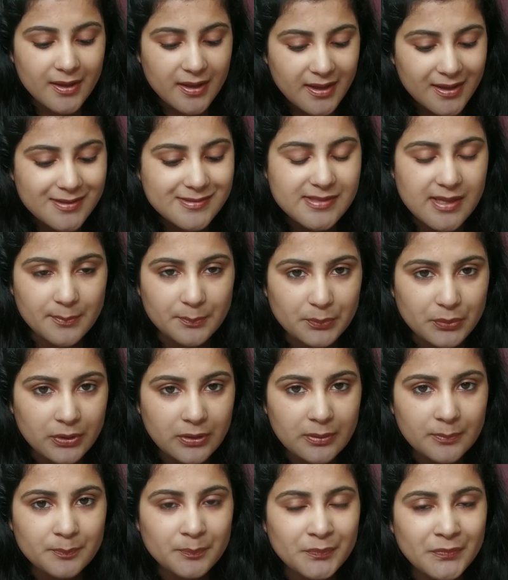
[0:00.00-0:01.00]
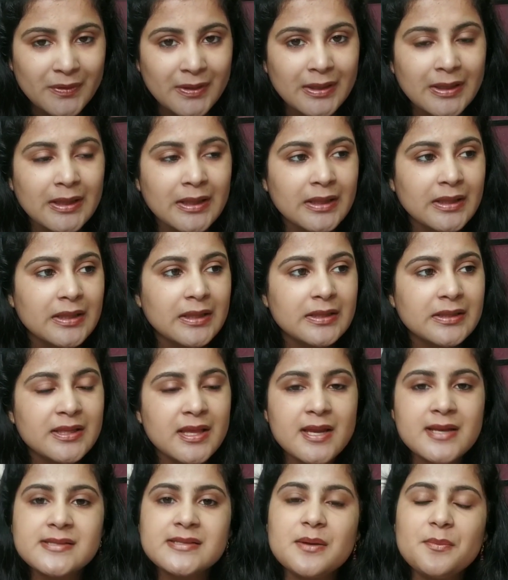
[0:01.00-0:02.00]
Example,
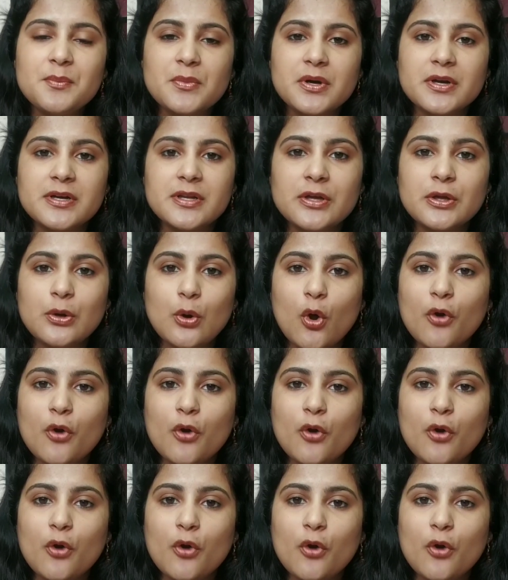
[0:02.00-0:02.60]
there is a murder